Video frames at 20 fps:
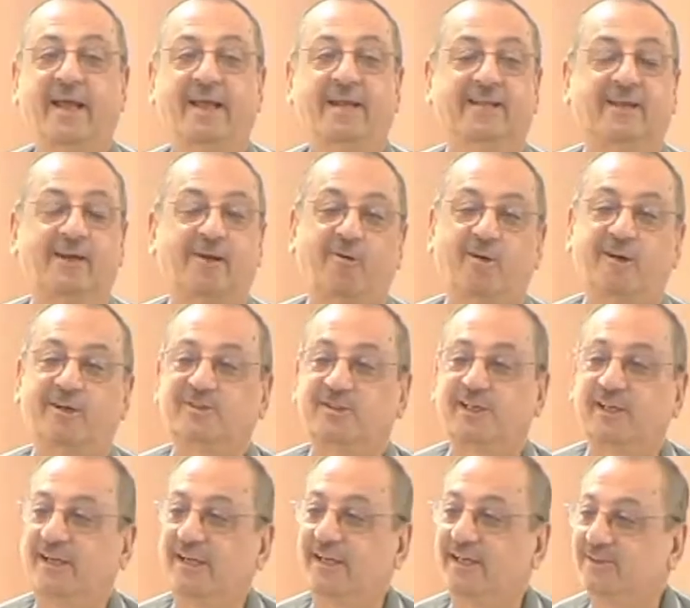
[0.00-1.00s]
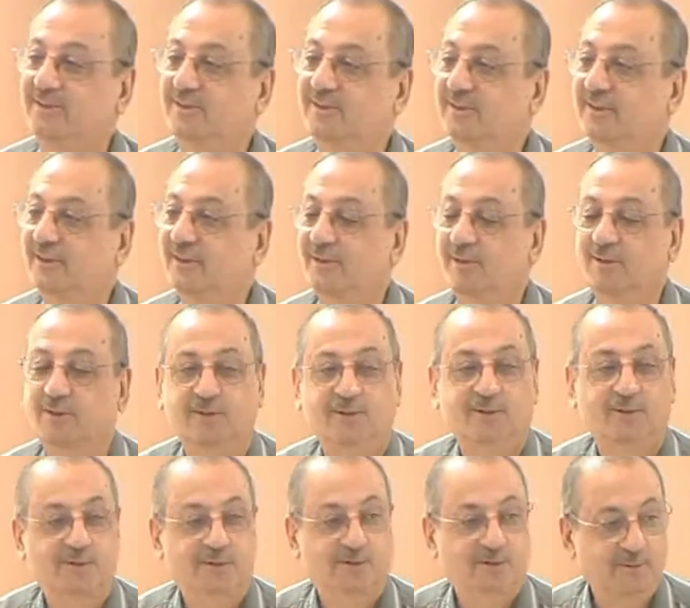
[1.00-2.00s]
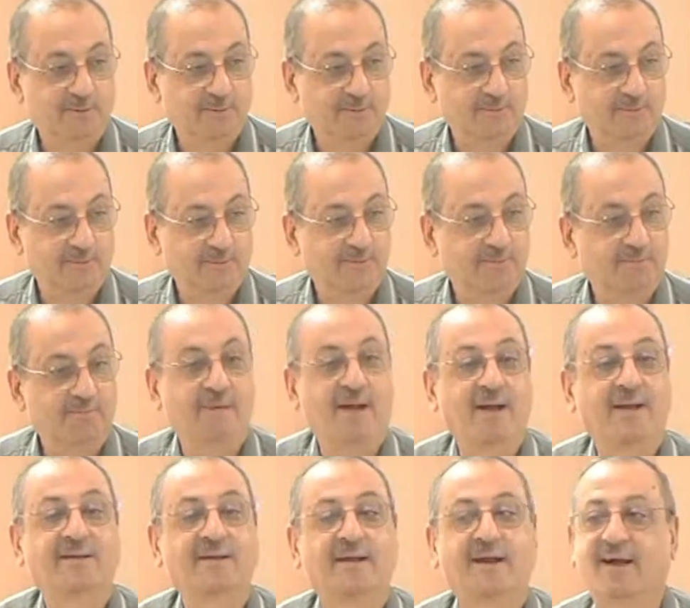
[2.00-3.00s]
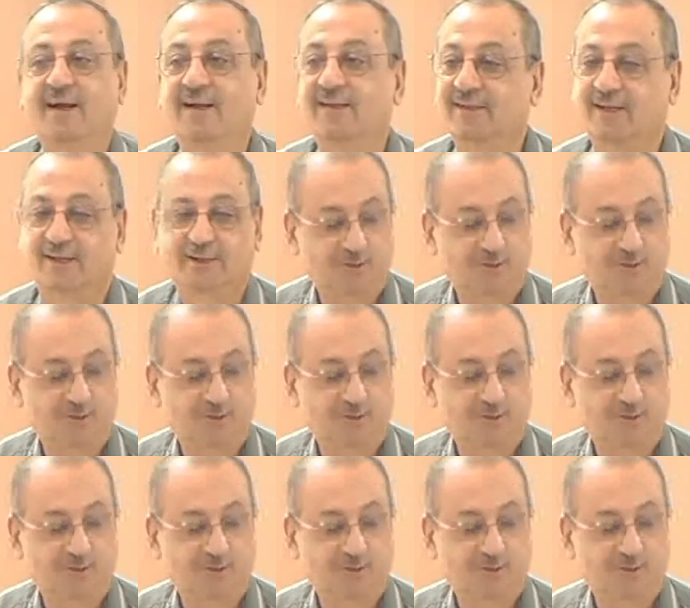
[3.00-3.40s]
the question is, man haza?